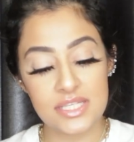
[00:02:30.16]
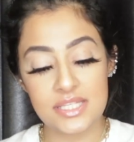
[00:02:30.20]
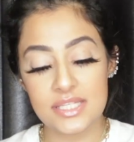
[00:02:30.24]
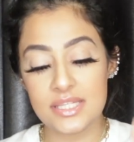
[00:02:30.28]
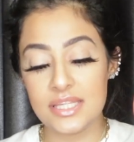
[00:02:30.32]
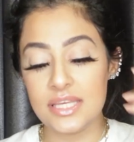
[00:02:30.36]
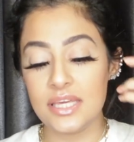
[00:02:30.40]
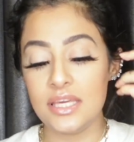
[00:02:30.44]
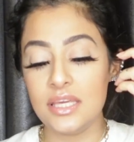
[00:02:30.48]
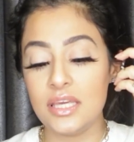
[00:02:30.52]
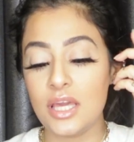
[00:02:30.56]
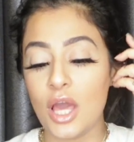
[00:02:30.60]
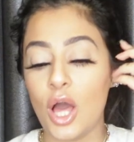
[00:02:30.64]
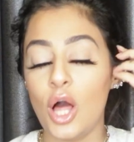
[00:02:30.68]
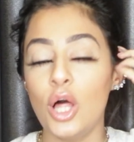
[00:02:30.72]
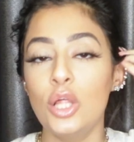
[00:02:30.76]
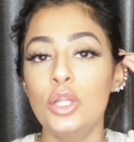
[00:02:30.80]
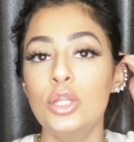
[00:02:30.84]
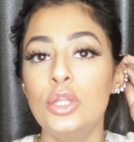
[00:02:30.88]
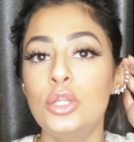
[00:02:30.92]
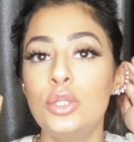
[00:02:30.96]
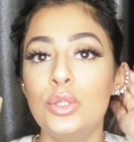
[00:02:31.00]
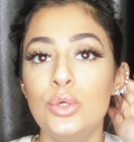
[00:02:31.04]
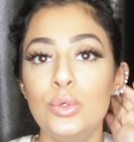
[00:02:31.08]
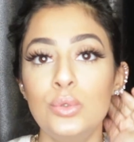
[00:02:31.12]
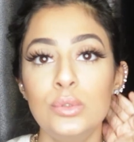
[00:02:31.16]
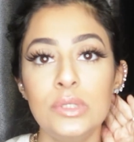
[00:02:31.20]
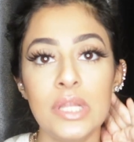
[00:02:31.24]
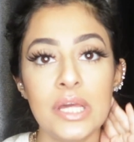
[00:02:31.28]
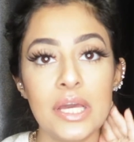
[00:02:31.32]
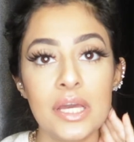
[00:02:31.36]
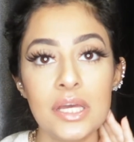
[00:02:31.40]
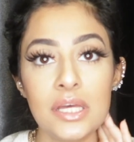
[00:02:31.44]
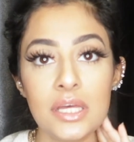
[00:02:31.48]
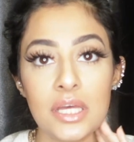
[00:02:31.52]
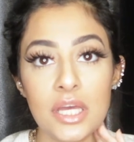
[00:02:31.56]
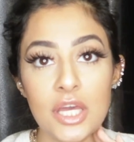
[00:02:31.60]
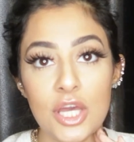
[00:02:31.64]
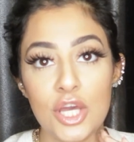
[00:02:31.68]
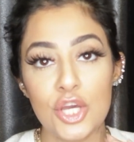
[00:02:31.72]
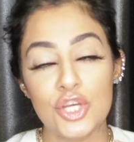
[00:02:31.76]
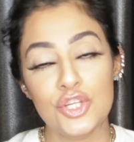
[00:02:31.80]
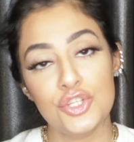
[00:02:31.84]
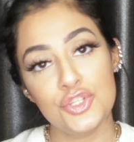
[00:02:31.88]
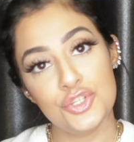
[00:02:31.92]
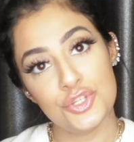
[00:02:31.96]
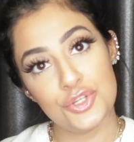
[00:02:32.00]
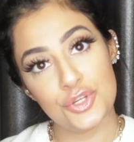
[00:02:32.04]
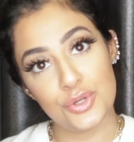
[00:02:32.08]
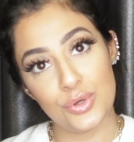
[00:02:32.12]
is the Luna
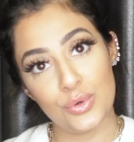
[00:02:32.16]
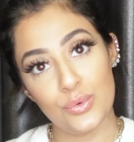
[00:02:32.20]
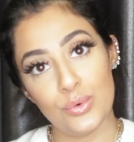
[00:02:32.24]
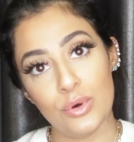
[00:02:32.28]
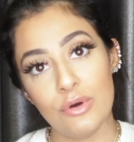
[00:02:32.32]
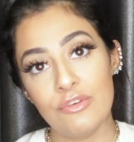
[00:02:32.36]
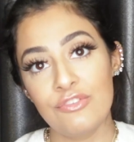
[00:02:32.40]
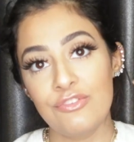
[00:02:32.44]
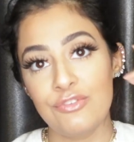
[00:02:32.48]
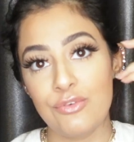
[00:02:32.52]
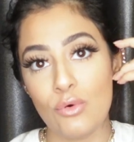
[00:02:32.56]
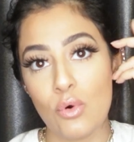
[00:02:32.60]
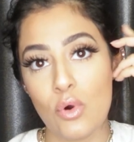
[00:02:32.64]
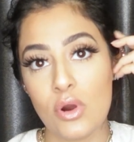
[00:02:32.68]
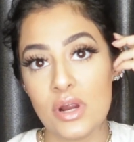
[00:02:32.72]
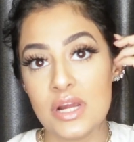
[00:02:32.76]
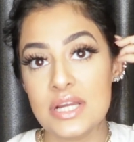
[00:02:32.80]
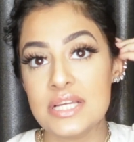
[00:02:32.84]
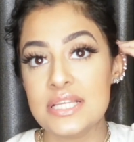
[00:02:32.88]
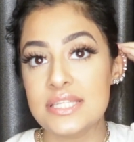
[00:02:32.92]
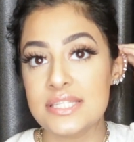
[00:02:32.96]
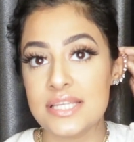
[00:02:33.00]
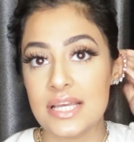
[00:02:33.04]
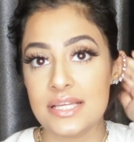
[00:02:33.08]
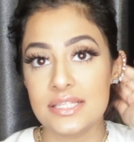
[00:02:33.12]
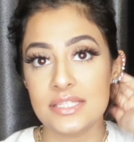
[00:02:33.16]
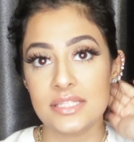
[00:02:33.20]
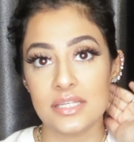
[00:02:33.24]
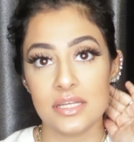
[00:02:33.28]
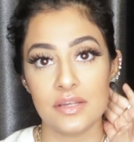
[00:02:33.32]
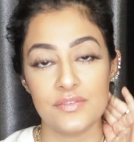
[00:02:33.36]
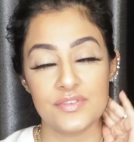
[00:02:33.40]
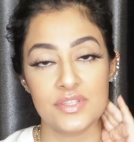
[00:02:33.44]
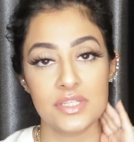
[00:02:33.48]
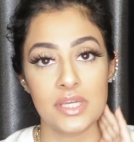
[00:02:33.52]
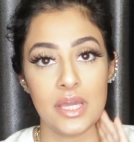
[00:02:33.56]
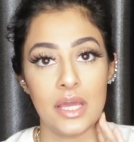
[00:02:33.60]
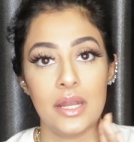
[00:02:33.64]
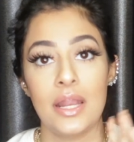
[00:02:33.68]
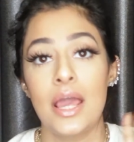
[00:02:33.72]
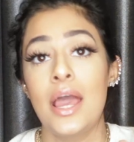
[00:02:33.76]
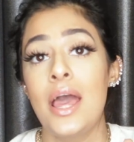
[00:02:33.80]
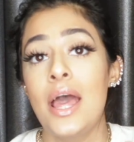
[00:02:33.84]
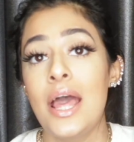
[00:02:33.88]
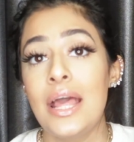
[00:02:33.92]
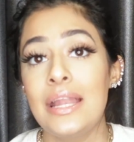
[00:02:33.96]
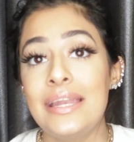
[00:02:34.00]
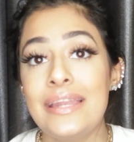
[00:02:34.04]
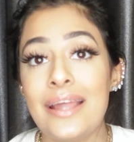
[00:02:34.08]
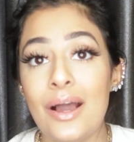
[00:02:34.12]
2 for sensitive skin.
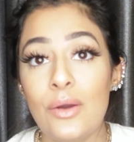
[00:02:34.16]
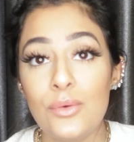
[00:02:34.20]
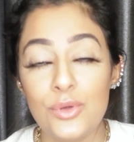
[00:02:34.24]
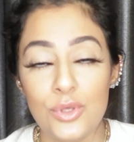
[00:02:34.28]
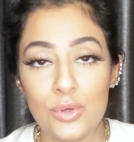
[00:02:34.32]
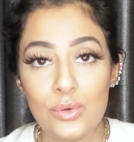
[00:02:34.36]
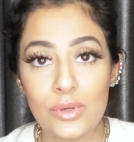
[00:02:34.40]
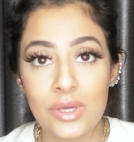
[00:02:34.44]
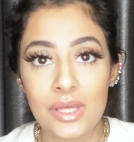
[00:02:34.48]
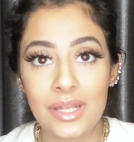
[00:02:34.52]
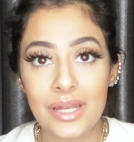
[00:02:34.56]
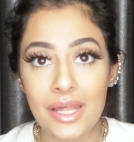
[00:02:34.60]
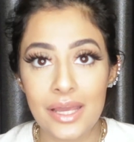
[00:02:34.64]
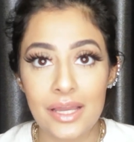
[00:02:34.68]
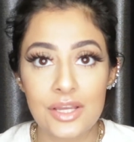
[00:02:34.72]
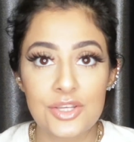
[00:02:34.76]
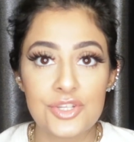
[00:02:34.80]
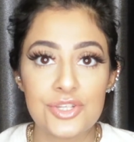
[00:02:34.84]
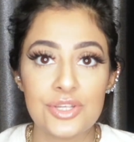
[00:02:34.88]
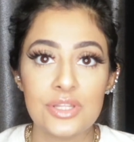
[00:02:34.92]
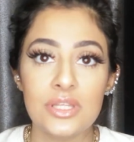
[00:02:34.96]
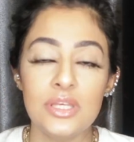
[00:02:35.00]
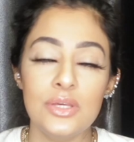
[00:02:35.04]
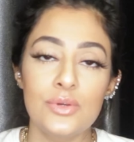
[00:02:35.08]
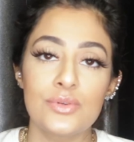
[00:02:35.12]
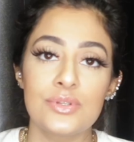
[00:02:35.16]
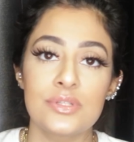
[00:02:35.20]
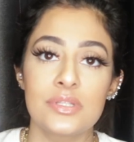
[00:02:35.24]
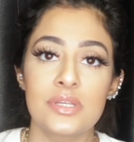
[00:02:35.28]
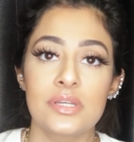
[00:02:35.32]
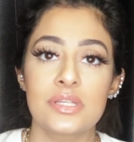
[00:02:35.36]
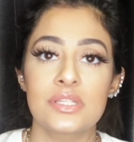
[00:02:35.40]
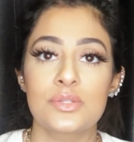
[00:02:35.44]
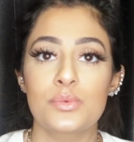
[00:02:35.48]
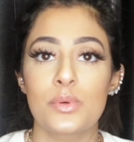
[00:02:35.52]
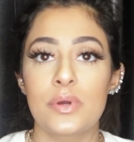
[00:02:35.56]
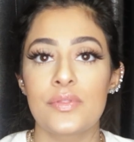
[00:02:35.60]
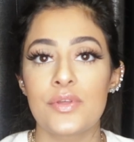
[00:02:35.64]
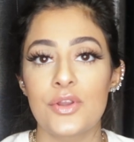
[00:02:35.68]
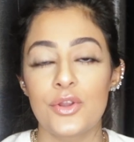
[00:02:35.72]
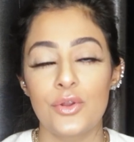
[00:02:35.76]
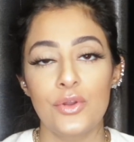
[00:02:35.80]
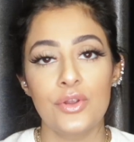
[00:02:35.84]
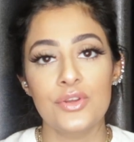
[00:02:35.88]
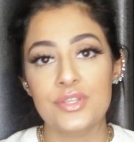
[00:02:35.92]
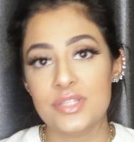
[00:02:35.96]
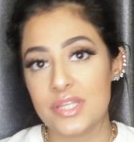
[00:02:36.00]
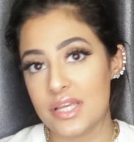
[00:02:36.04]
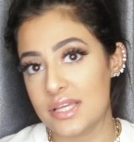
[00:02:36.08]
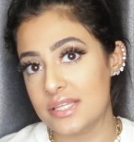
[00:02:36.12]
Now you can actually use this whether
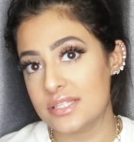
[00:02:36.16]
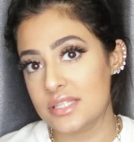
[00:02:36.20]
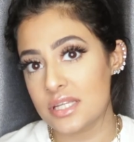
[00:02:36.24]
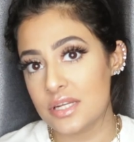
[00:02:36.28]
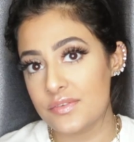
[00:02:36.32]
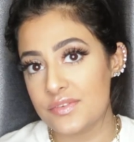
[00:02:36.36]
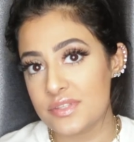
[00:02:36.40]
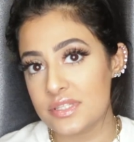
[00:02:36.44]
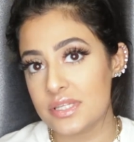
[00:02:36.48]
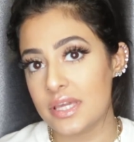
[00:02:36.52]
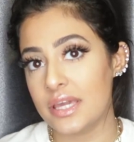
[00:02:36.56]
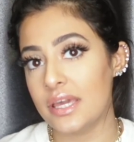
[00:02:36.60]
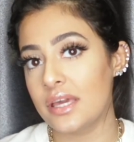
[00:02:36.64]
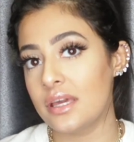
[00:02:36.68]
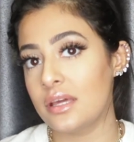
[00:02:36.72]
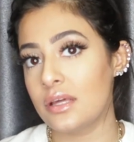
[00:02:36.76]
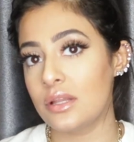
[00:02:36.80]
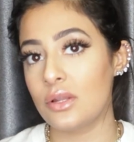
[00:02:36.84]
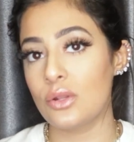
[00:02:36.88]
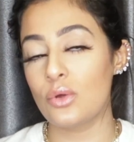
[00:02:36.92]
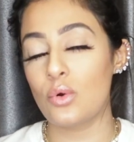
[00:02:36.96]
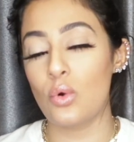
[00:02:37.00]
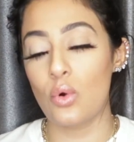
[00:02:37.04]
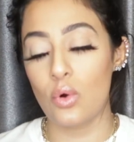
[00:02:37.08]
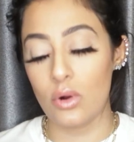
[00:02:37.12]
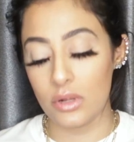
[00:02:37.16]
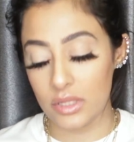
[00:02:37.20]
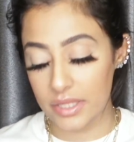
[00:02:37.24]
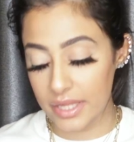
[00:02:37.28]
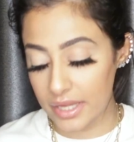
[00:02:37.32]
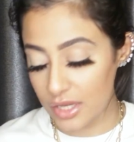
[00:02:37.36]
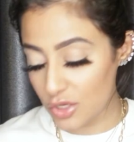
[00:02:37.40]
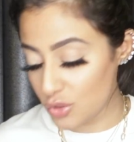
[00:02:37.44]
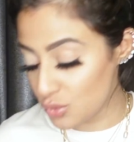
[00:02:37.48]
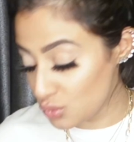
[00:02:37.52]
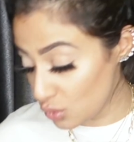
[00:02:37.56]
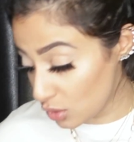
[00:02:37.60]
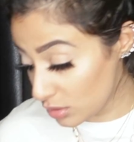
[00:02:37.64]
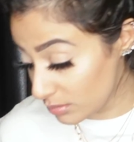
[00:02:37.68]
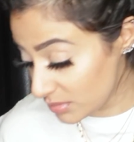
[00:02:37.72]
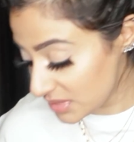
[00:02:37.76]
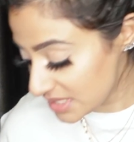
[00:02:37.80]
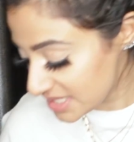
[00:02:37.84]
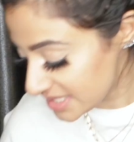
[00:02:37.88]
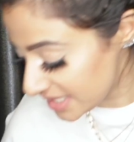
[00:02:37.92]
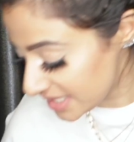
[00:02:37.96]
you're sensitive skin or like normal